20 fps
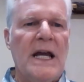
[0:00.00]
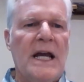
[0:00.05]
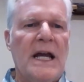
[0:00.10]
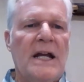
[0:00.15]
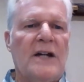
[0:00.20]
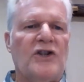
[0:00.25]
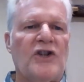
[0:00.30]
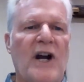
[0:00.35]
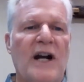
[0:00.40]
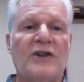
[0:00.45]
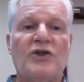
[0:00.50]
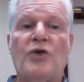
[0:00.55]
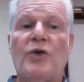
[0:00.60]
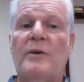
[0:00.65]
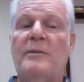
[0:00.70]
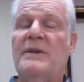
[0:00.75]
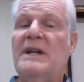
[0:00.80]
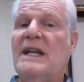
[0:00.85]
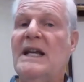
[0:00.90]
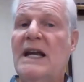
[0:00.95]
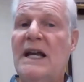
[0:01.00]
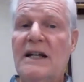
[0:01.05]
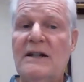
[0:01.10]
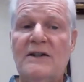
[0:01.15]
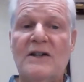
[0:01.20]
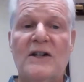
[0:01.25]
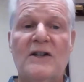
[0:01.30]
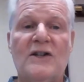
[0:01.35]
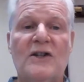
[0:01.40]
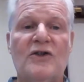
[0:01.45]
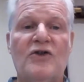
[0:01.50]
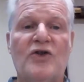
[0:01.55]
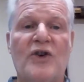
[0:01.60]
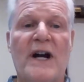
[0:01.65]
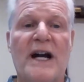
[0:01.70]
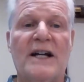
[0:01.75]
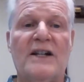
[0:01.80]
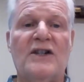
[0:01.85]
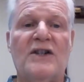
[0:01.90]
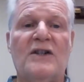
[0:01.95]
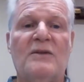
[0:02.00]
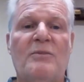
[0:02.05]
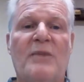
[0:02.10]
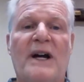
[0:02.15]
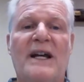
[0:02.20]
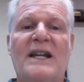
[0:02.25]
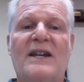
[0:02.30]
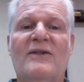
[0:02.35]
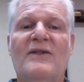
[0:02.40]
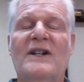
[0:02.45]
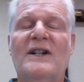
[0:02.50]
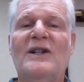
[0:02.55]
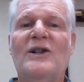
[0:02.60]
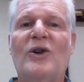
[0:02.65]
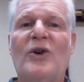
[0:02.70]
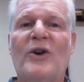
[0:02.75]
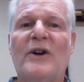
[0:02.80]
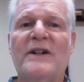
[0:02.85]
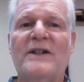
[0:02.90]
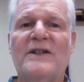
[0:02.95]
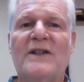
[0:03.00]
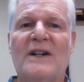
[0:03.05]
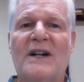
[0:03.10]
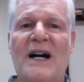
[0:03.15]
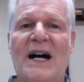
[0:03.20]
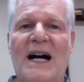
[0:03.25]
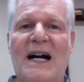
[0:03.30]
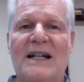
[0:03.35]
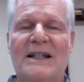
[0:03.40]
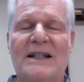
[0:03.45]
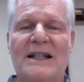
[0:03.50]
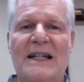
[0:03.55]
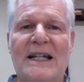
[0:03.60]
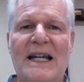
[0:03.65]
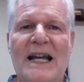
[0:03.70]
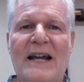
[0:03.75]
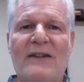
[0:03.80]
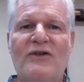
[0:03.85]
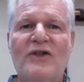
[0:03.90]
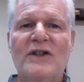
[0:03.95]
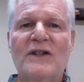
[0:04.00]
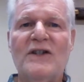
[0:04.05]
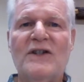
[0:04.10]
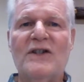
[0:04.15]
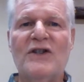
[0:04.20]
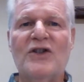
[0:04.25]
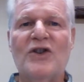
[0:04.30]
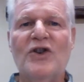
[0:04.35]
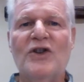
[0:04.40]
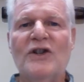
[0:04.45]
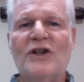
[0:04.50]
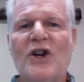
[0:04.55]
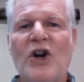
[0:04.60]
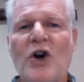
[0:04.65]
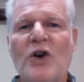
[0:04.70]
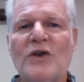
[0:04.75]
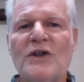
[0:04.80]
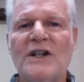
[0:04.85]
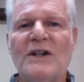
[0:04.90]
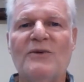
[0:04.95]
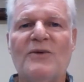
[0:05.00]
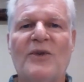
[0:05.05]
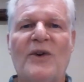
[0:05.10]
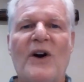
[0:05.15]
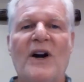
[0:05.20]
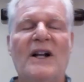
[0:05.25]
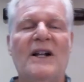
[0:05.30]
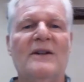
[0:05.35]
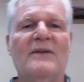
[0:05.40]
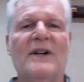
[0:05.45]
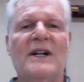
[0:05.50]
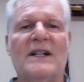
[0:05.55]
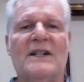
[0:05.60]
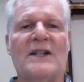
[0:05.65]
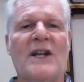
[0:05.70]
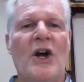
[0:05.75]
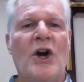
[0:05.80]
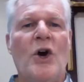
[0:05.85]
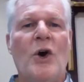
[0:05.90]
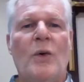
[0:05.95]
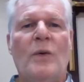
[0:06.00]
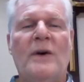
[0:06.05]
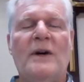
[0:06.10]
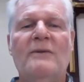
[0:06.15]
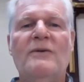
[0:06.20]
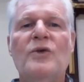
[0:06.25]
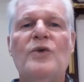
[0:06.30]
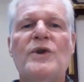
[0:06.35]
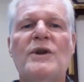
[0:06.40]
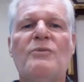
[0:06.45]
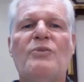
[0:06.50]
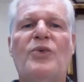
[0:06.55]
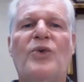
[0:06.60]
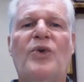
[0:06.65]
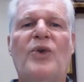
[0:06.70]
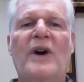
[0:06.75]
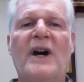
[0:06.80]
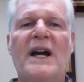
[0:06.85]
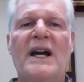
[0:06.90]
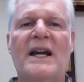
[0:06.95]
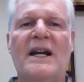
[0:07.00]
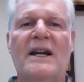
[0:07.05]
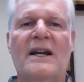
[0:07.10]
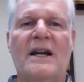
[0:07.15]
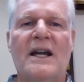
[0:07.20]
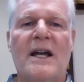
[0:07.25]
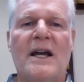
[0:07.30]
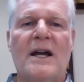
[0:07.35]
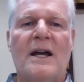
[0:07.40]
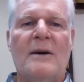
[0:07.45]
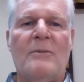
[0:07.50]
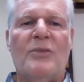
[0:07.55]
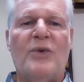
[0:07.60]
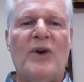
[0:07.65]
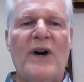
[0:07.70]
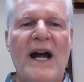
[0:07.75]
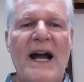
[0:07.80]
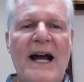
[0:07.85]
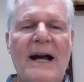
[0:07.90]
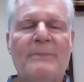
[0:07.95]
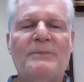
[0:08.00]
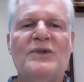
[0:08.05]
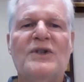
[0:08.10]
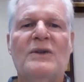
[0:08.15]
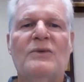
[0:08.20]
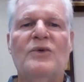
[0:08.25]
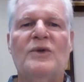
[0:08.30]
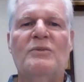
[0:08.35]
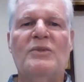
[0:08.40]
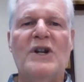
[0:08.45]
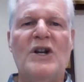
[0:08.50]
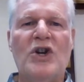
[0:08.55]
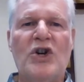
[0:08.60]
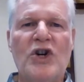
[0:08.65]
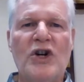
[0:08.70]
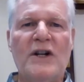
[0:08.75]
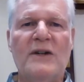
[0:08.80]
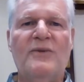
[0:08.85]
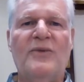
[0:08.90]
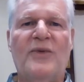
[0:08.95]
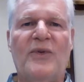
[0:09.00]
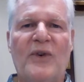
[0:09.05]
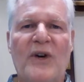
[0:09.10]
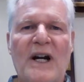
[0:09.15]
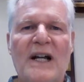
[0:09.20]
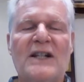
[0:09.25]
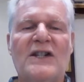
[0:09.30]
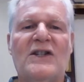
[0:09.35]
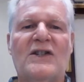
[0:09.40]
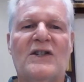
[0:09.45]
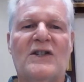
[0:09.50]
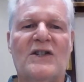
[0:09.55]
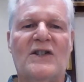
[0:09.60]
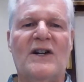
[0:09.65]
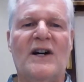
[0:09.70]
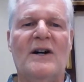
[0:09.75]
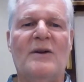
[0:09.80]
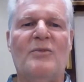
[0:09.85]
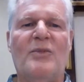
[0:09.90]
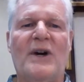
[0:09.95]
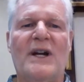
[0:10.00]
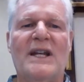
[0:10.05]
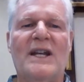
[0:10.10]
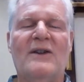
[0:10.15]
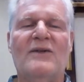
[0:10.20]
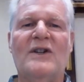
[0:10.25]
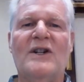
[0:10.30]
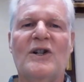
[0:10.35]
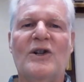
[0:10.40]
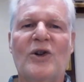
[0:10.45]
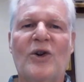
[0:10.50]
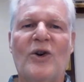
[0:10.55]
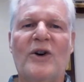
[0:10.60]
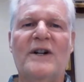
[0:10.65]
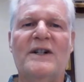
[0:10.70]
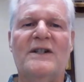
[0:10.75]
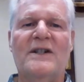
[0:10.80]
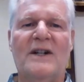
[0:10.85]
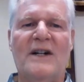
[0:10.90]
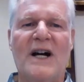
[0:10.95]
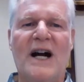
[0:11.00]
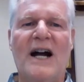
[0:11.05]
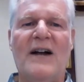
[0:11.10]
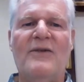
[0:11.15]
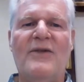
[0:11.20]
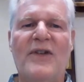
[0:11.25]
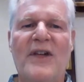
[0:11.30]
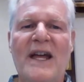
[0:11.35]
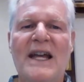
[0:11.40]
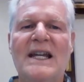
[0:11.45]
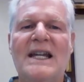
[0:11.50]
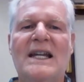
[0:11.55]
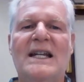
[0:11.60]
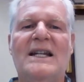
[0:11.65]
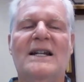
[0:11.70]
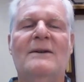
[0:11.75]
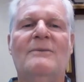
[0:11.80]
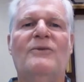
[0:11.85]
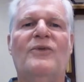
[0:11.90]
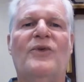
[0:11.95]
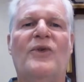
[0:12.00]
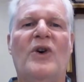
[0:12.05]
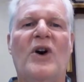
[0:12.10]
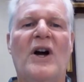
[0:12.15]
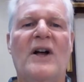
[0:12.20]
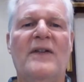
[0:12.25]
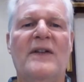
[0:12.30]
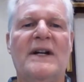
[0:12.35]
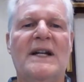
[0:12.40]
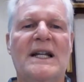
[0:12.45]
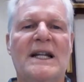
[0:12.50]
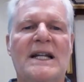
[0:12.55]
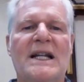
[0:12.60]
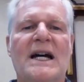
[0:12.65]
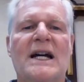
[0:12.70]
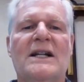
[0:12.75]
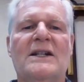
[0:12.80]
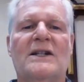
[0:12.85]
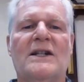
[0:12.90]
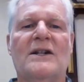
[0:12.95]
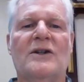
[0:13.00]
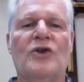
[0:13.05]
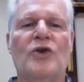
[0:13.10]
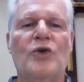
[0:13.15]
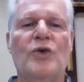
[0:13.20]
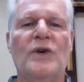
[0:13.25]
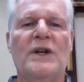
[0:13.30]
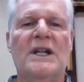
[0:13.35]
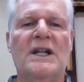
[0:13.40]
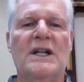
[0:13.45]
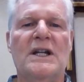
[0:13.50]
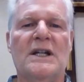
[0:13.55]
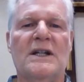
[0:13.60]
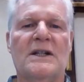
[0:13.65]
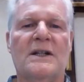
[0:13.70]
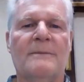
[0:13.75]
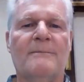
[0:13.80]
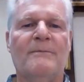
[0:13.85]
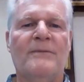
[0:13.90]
Joshua begins his address by giving glory to God. And this is good coaching for all of us. Whenever we pray, perhaps it would be good for us to start by giving glory to God, thanking Him for all that He does and who He is.